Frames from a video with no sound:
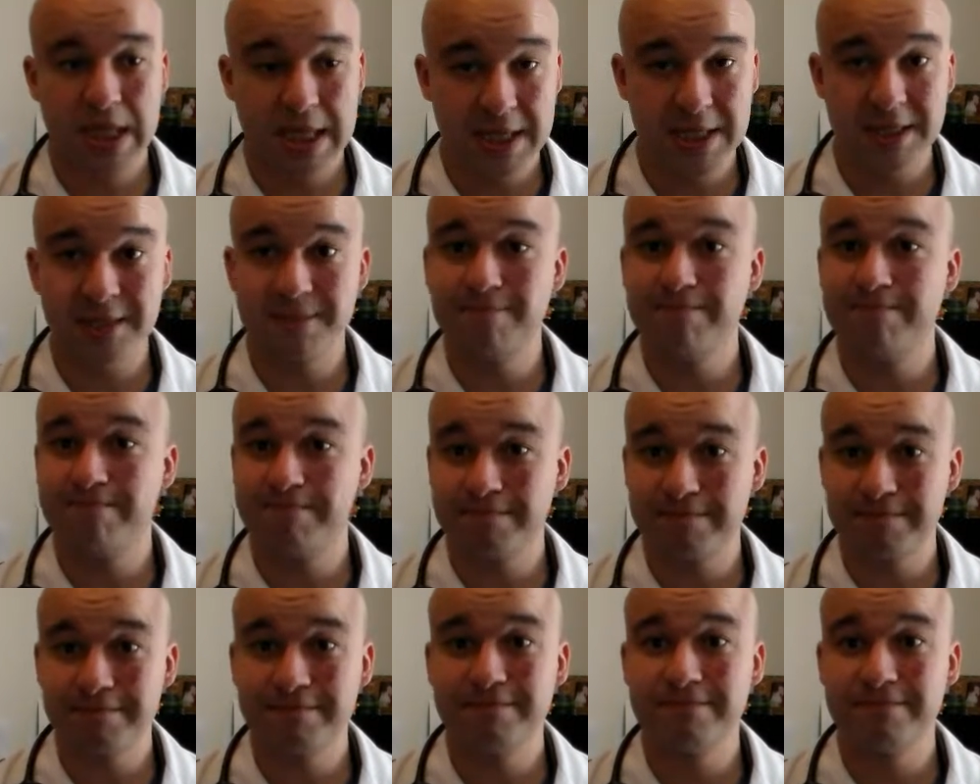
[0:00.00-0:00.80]
Yeah,
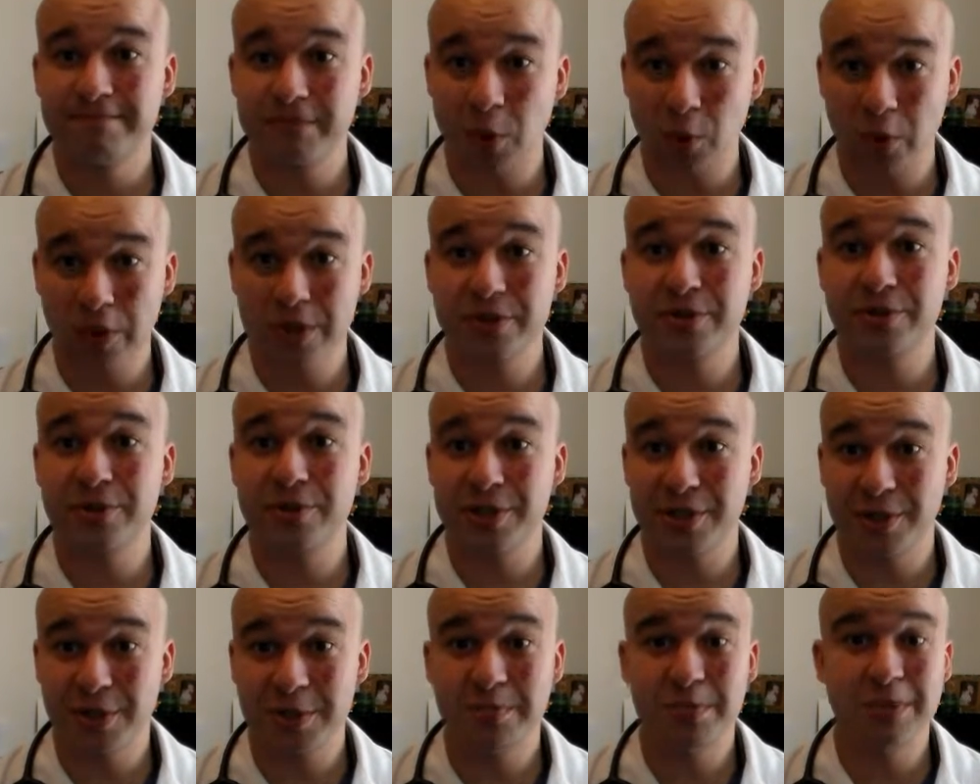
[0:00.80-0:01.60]
oyster
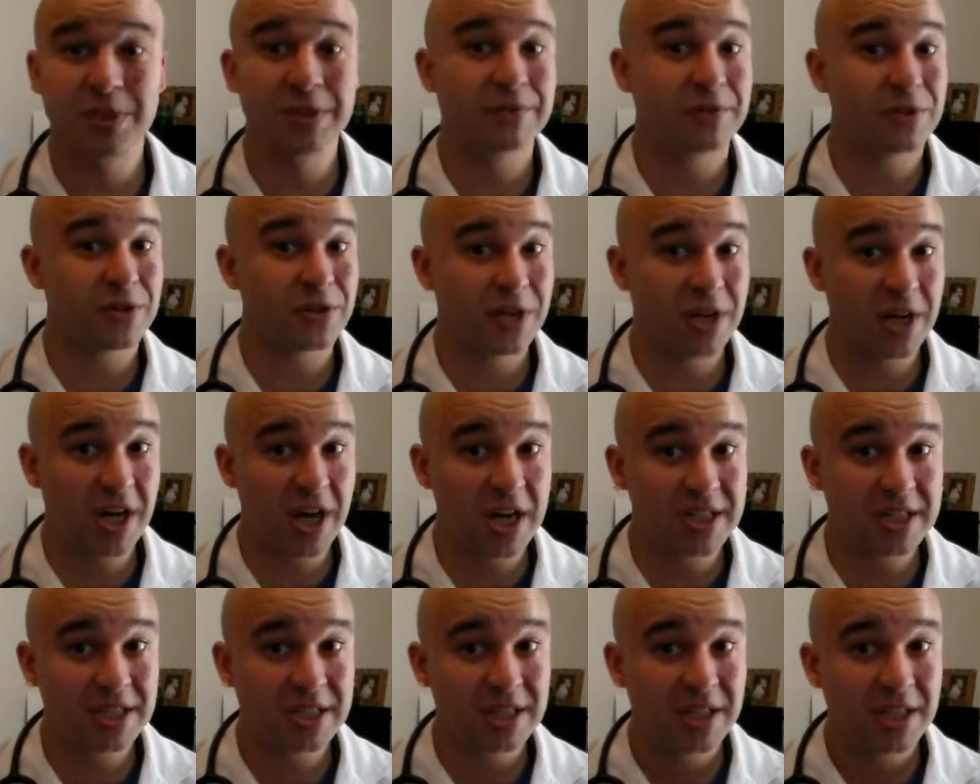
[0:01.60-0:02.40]
shells, believe it or
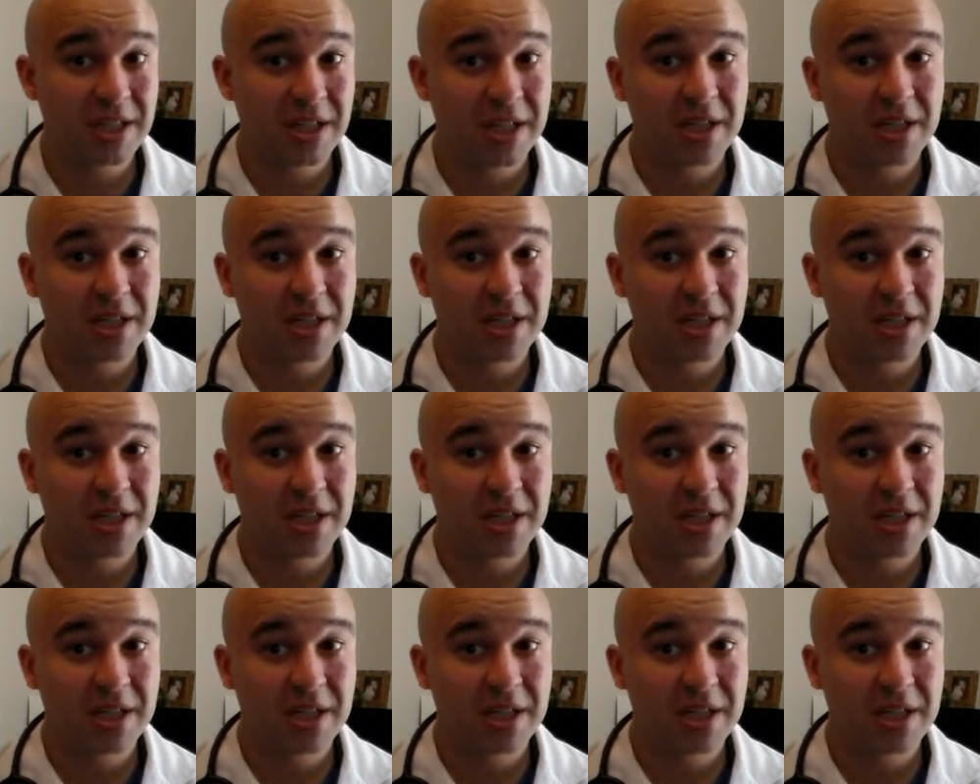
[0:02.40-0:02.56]
not.